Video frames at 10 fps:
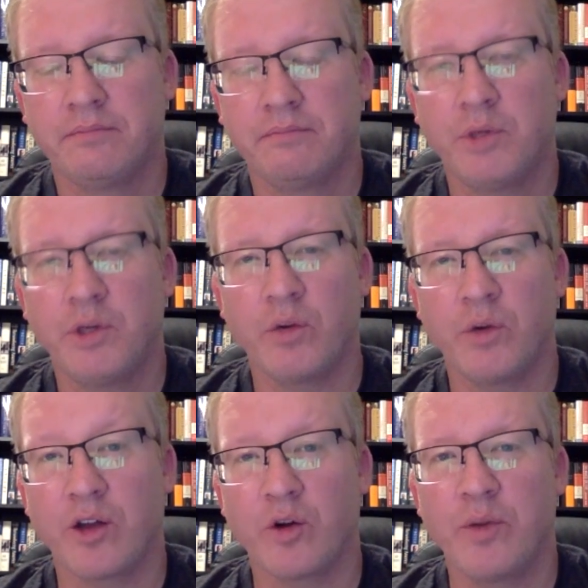putting
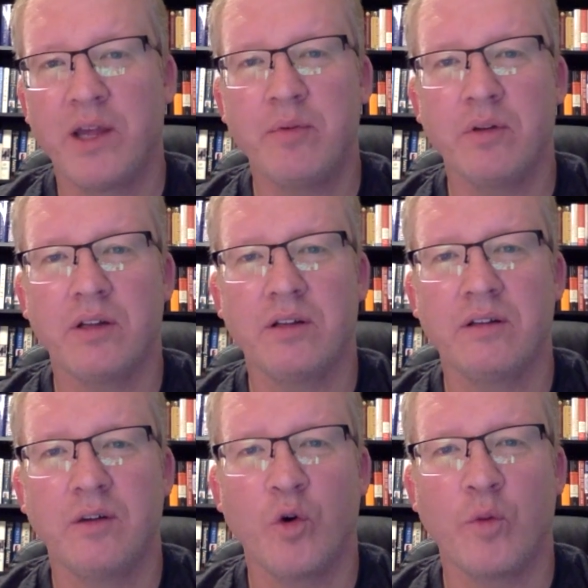regular people in
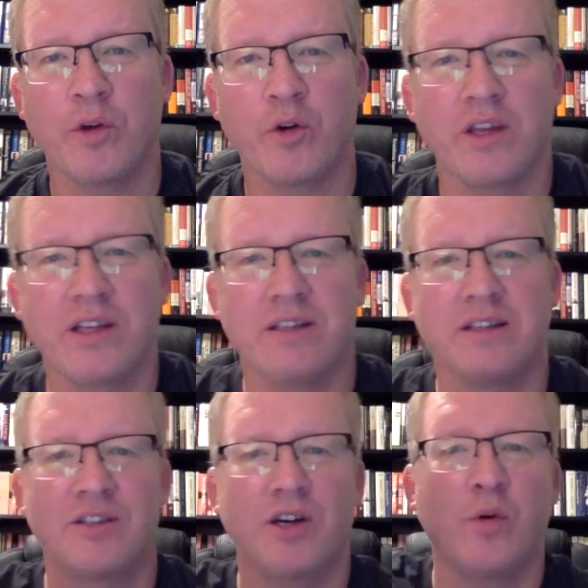orbit or at least
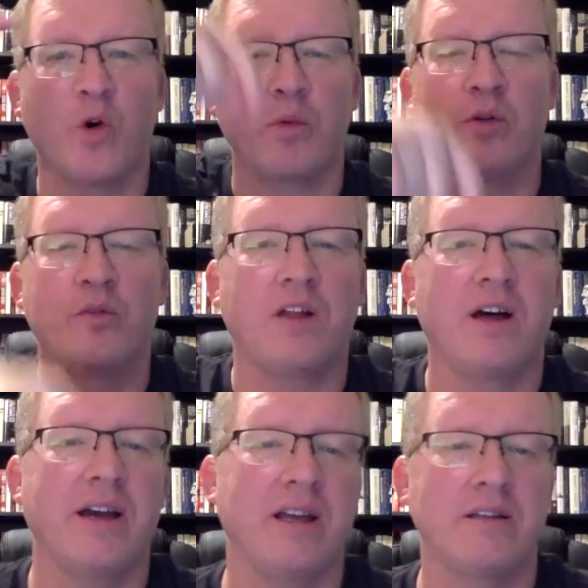these suborbital
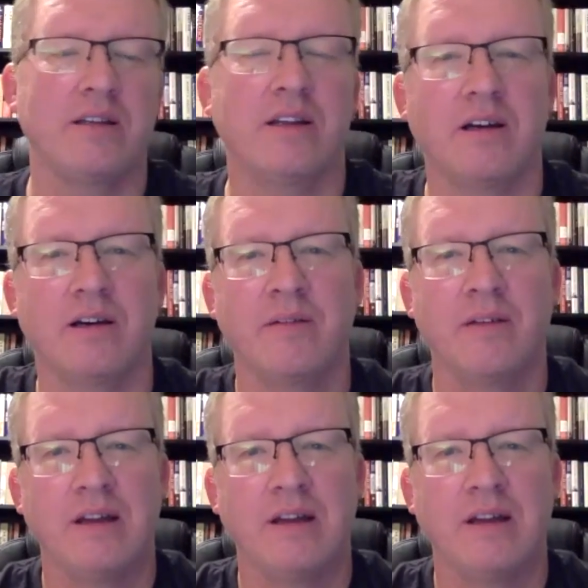flights. And uh,